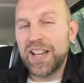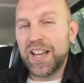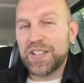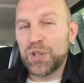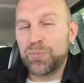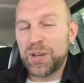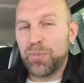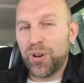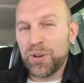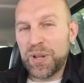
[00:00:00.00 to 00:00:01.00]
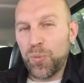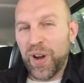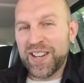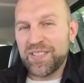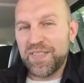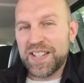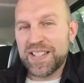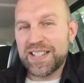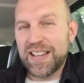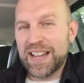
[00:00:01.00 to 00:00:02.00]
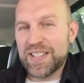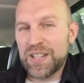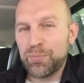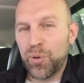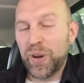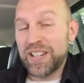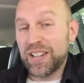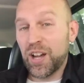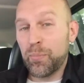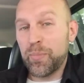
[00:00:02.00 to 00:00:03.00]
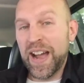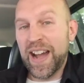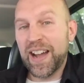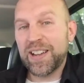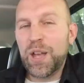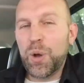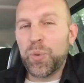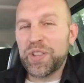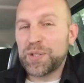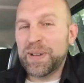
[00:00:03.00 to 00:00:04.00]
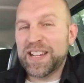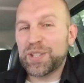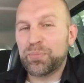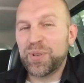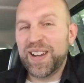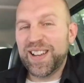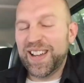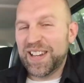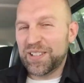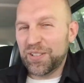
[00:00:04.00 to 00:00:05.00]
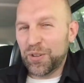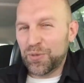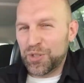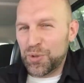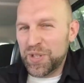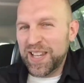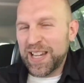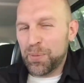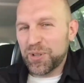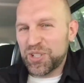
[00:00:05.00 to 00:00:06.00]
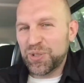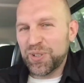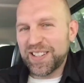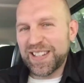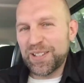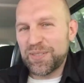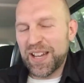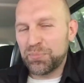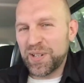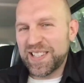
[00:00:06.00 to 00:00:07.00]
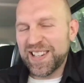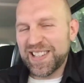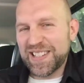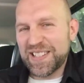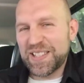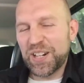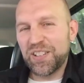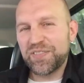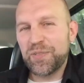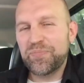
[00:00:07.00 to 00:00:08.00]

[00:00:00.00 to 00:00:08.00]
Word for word: So a big part of me wanted to visit at some point and come back. Well, this past spring, I had a unique opportunity that presented itself.